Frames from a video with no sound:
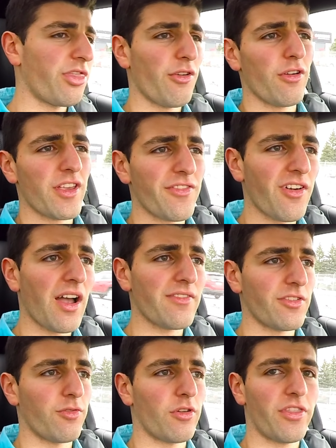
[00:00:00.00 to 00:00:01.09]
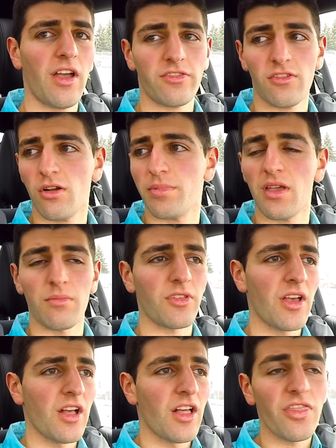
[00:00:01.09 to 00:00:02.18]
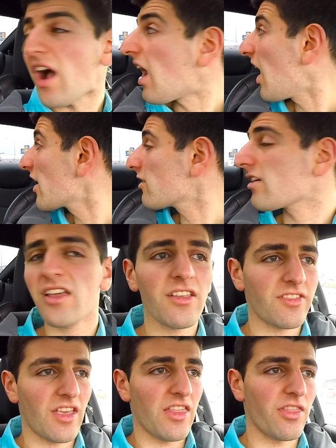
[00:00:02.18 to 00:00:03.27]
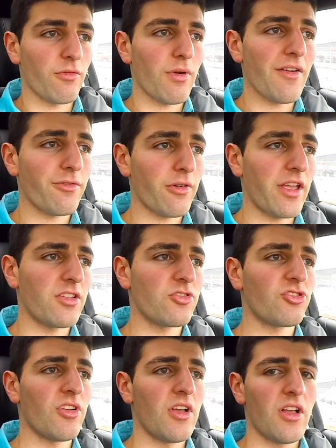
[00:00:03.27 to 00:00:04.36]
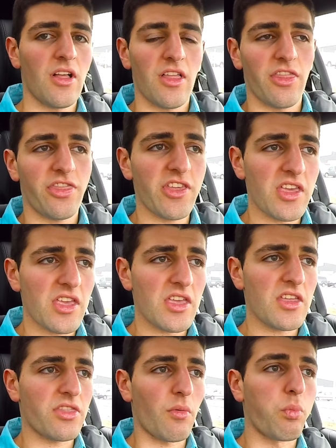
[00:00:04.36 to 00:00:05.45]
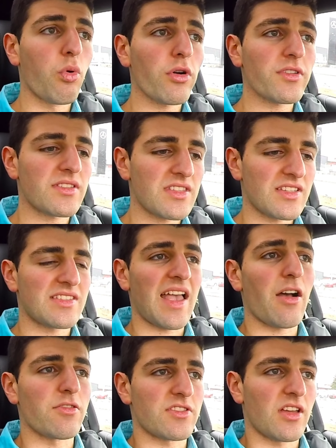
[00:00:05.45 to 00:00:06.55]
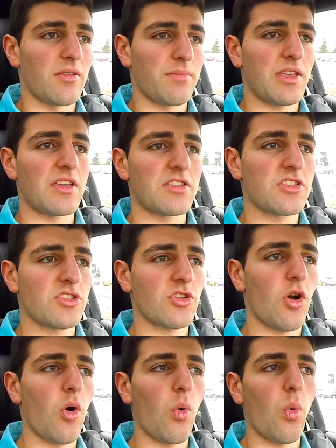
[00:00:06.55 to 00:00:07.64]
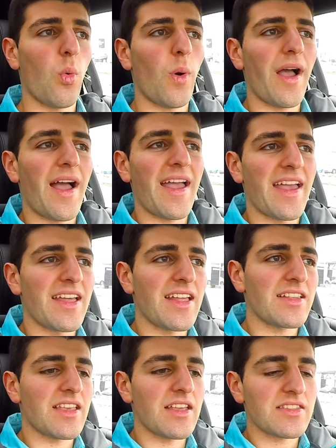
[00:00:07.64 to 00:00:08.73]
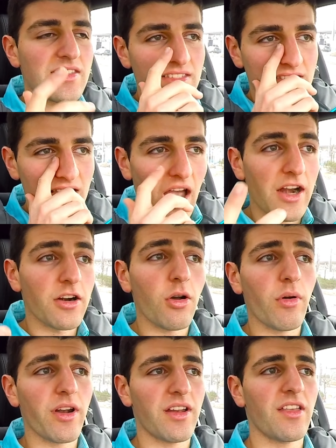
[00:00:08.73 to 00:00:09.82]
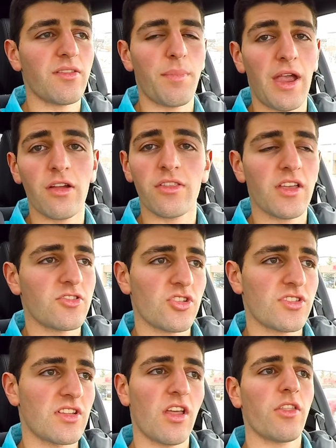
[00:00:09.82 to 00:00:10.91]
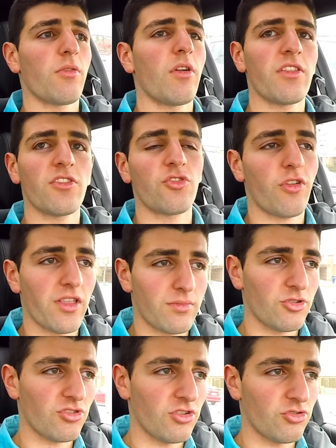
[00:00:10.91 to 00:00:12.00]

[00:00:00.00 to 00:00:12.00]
35 to 4,000 RPMs. The higher it is in the rev range, the worse the sound's gonna be. So it's I don't know what it is. Apparently it's just another one of these transmission